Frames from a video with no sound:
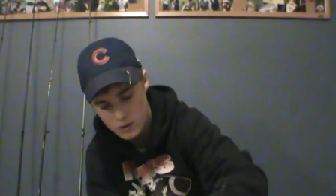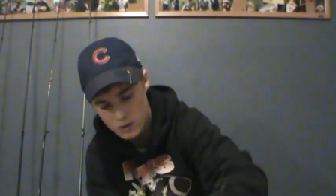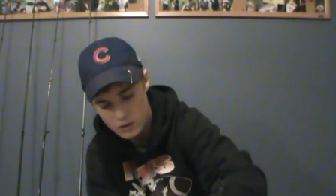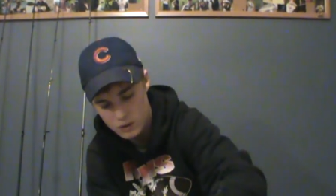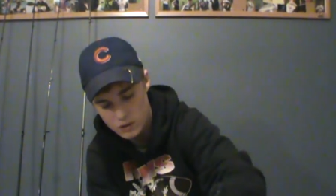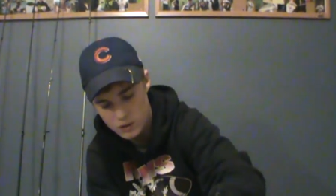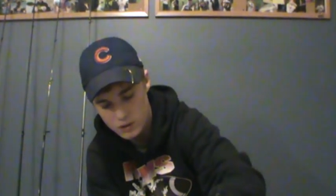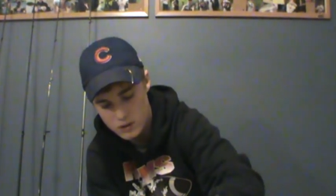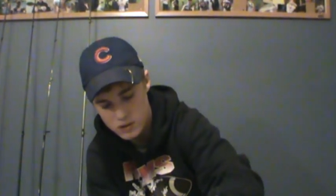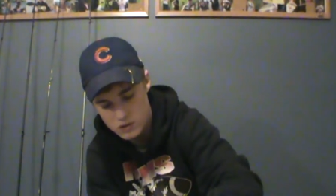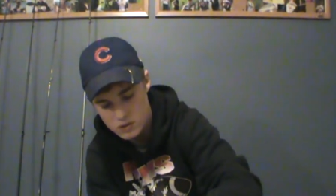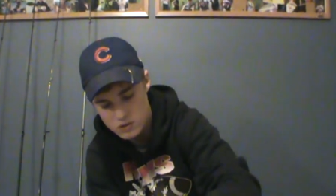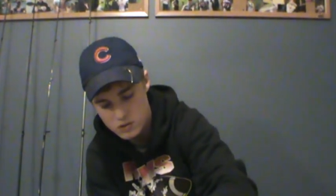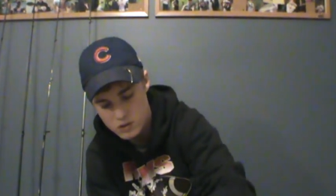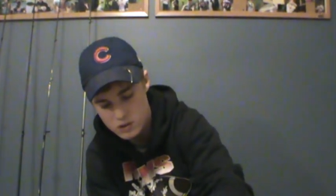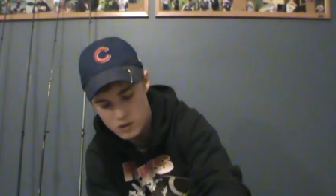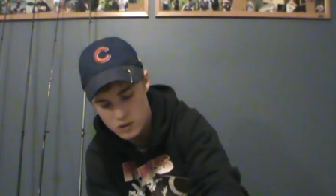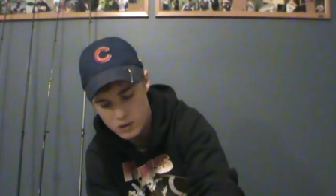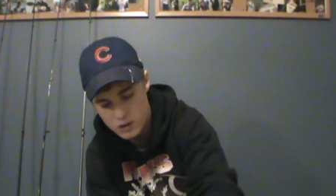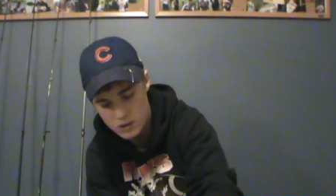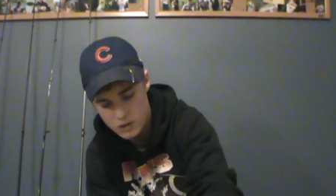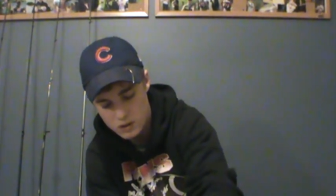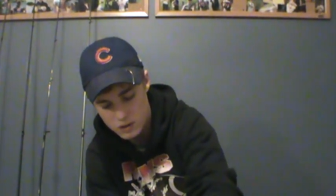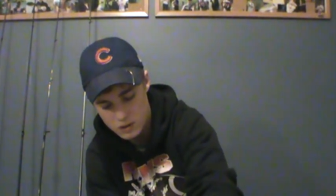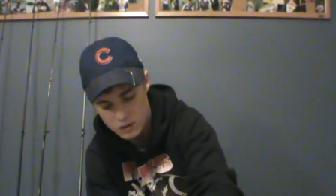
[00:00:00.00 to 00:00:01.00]
Lucky
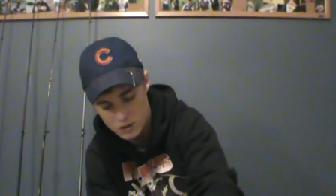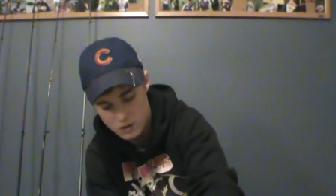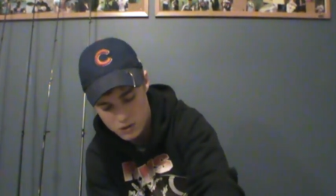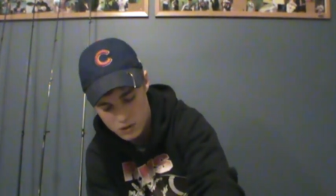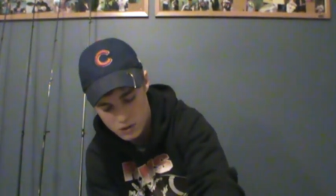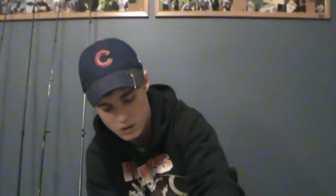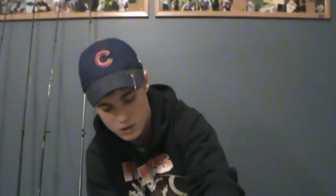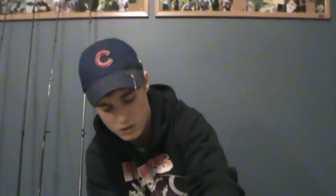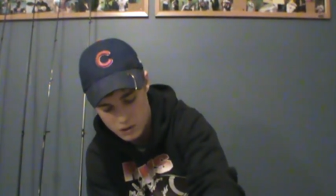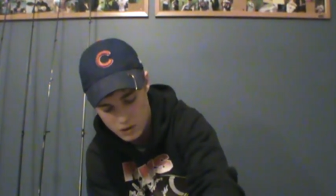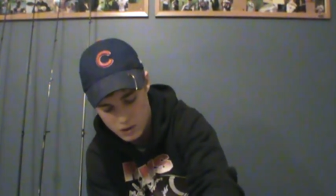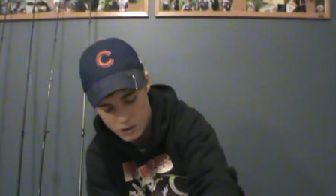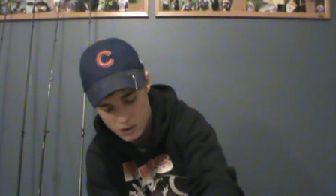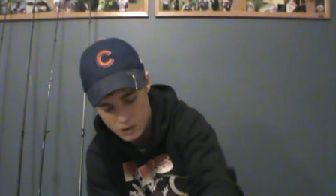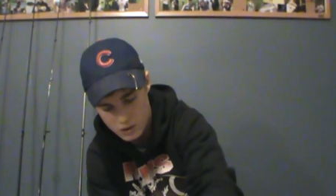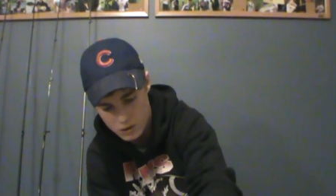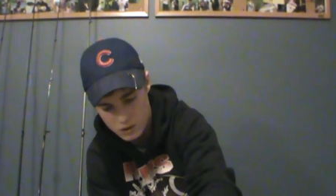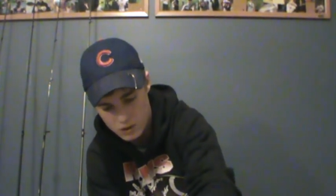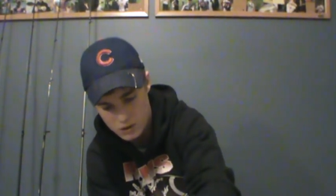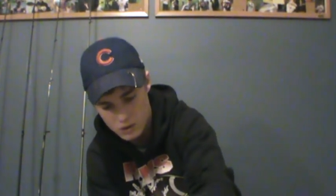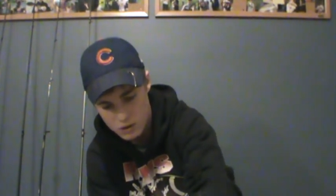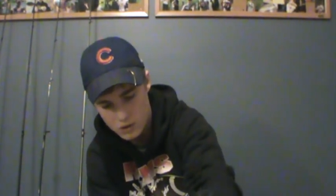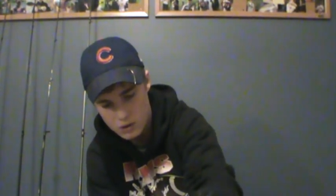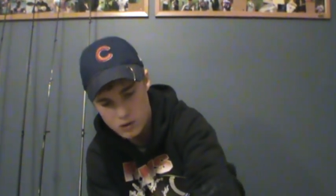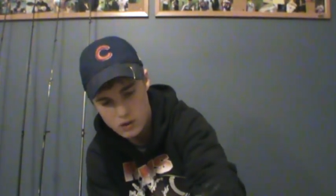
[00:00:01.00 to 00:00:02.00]
Strike. You
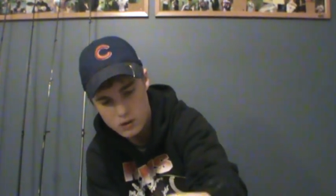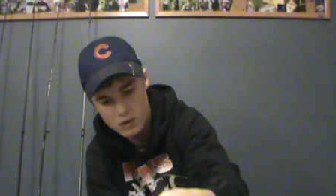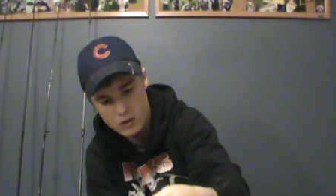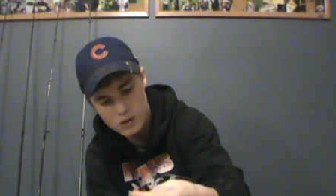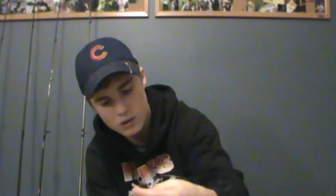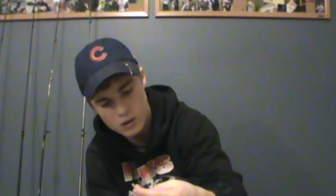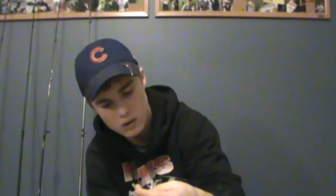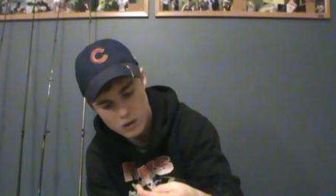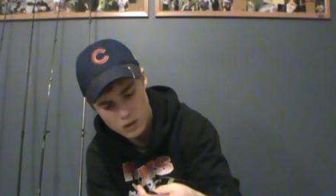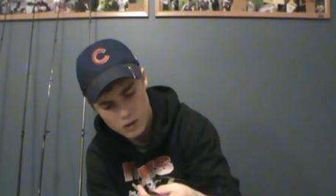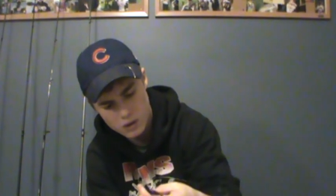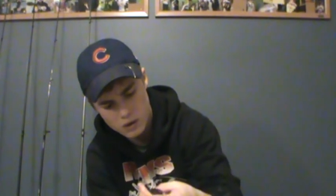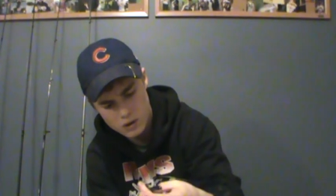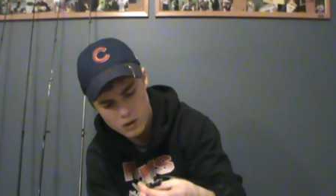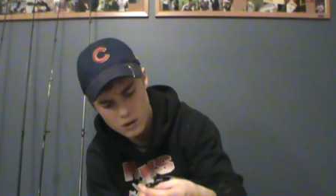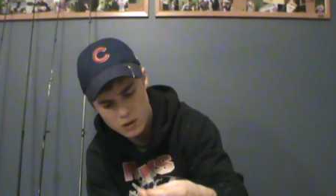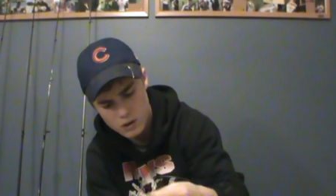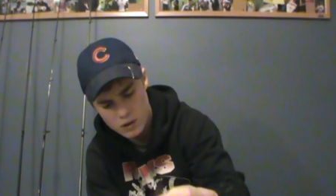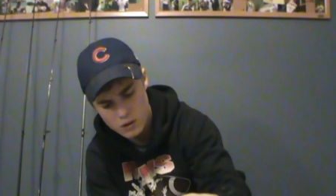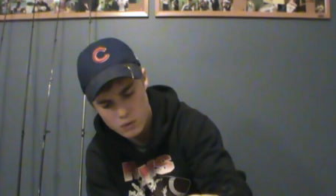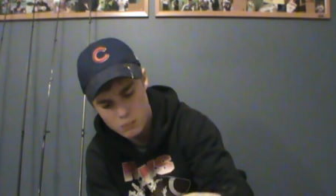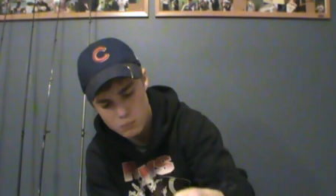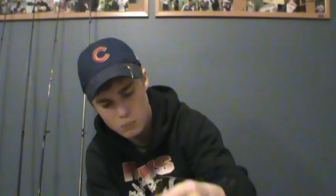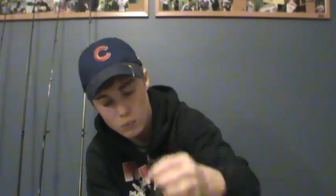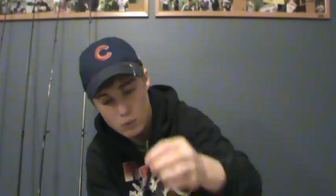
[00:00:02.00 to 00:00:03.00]
got
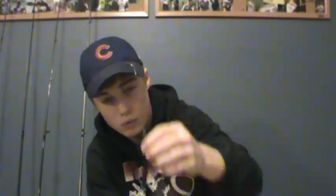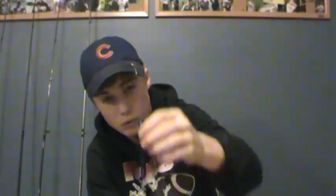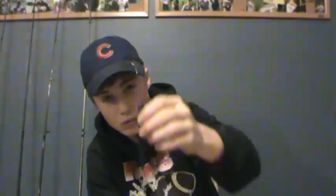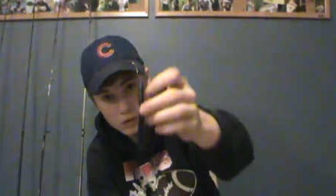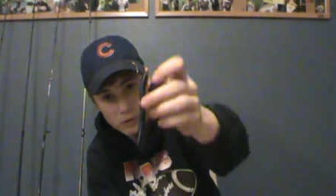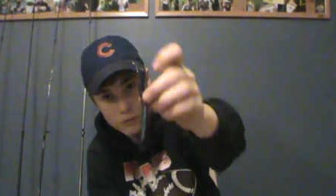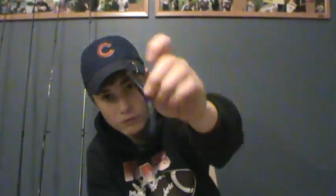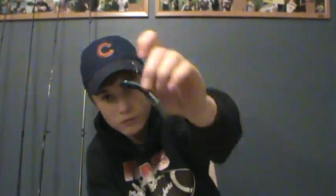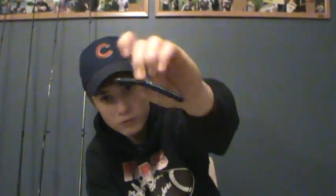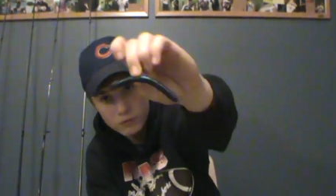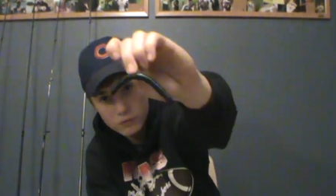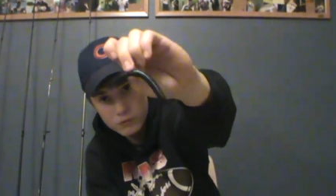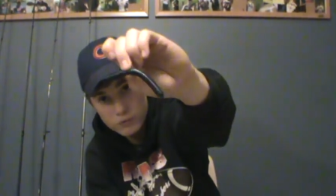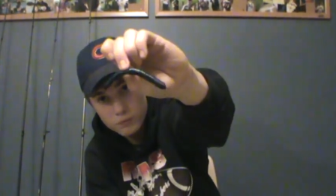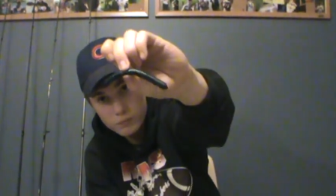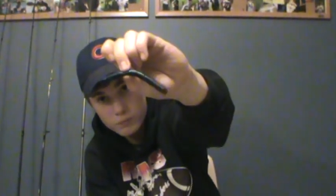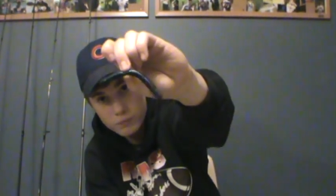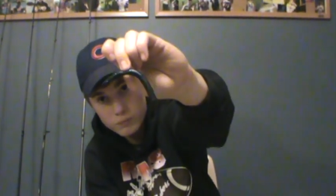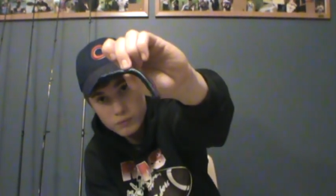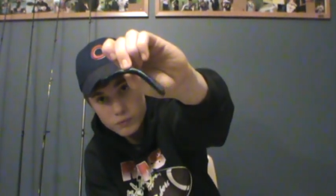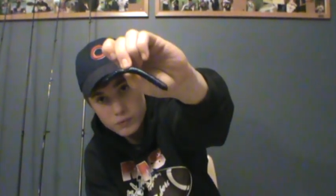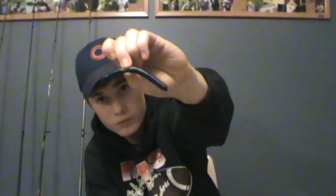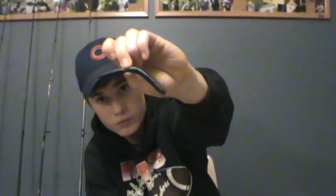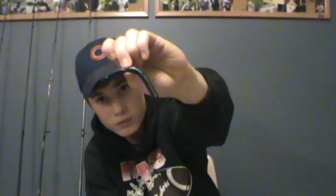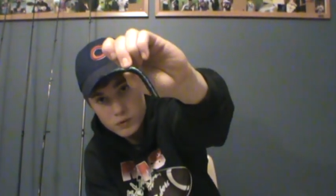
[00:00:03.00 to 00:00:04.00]
more
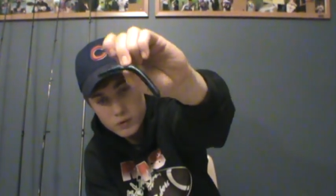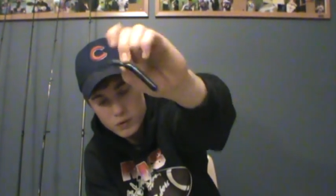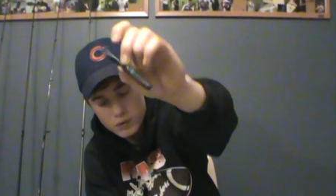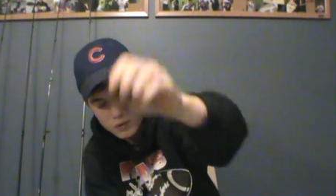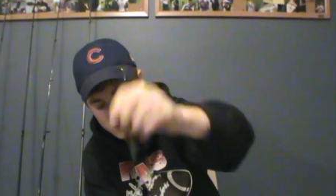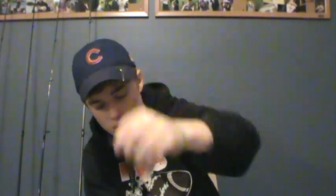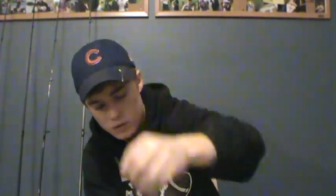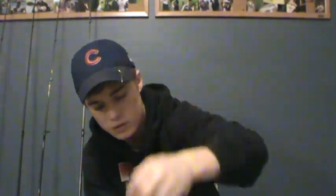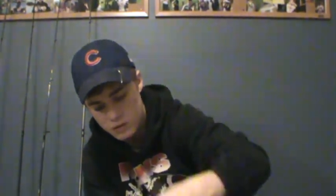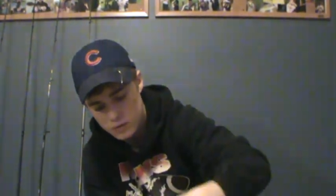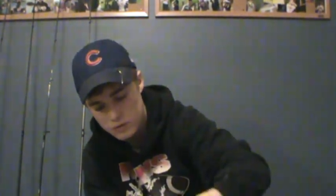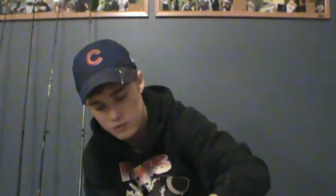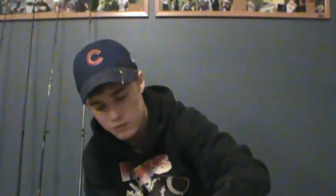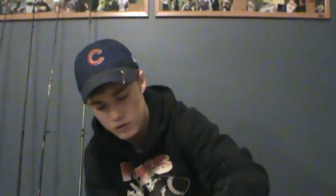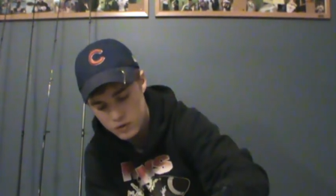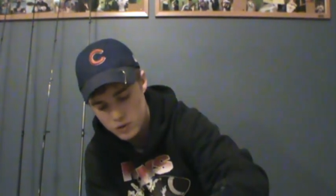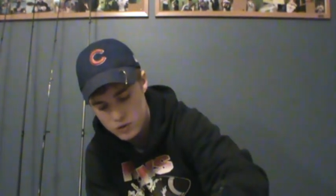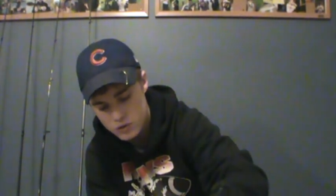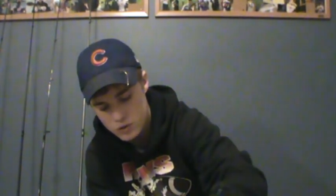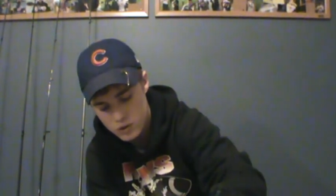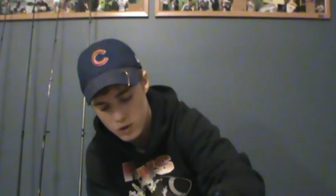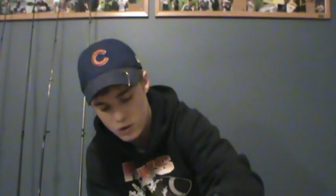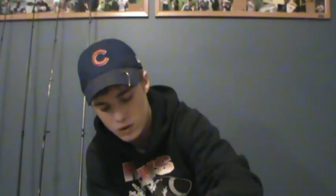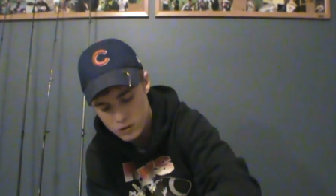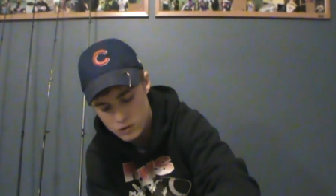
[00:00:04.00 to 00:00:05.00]

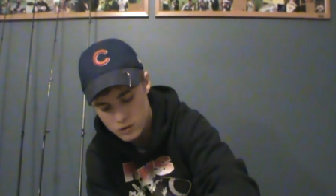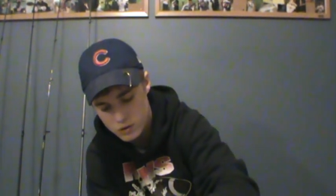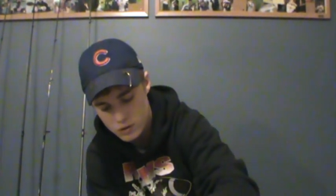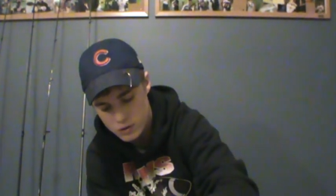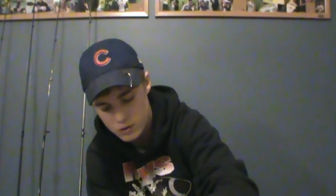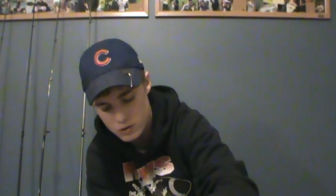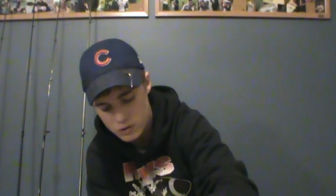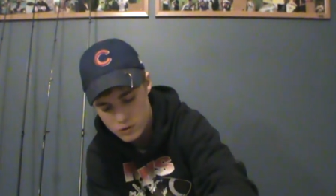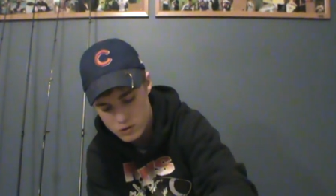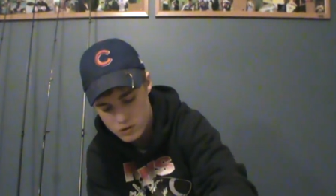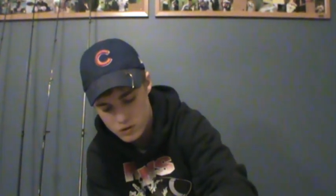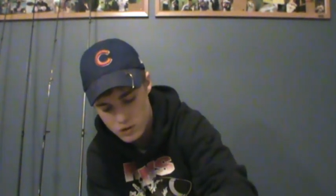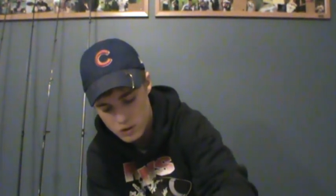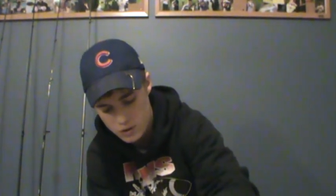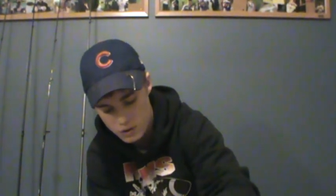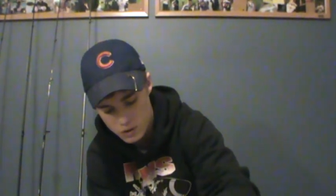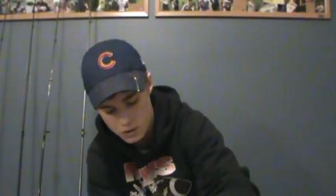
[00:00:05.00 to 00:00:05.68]
Fish Doctors.